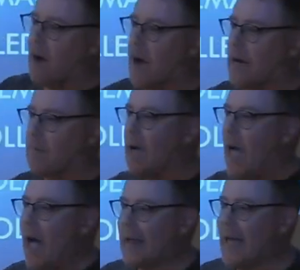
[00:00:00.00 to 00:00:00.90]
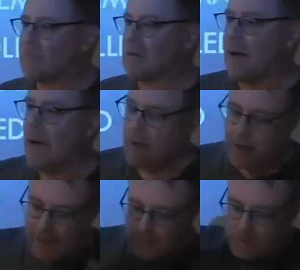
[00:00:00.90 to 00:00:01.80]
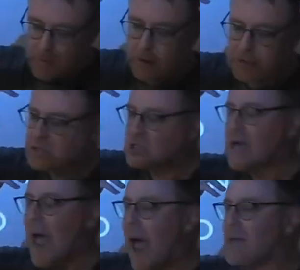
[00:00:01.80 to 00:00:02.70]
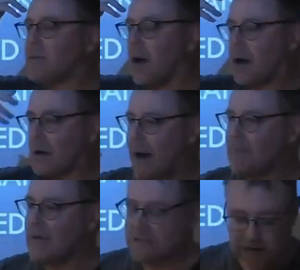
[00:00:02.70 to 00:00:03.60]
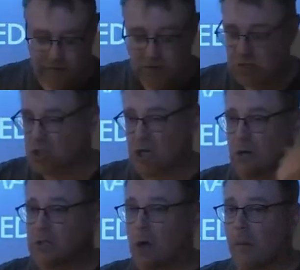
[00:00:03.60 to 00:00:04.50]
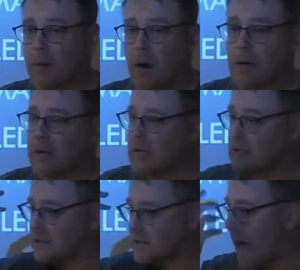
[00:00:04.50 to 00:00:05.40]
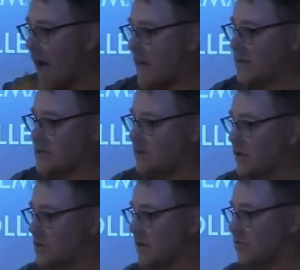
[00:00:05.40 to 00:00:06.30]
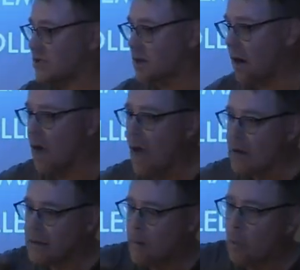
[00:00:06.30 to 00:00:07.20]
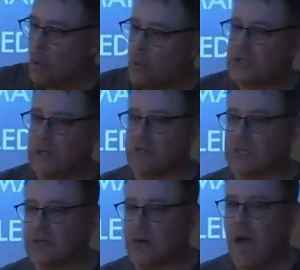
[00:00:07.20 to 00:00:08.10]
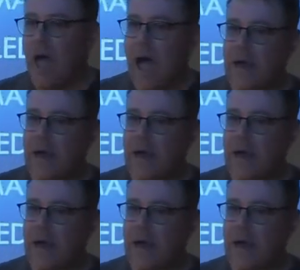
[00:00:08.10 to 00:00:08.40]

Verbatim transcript: behind him. And Captain, uh, Captain America's just had the crap kicked out of him. His shield's all broken. He's scarred, etc., etc. He's got like wounds in him, etc.